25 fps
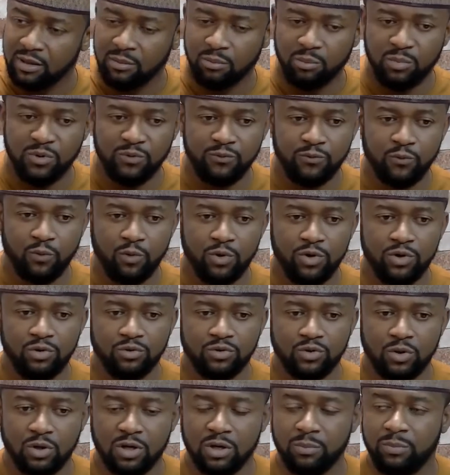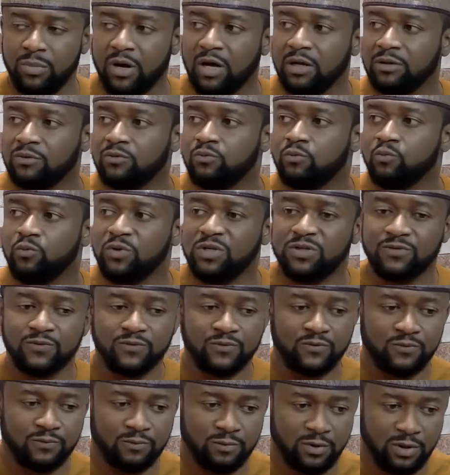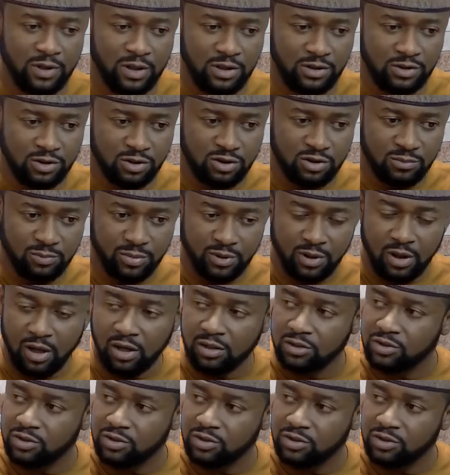before you talk about which religion you belong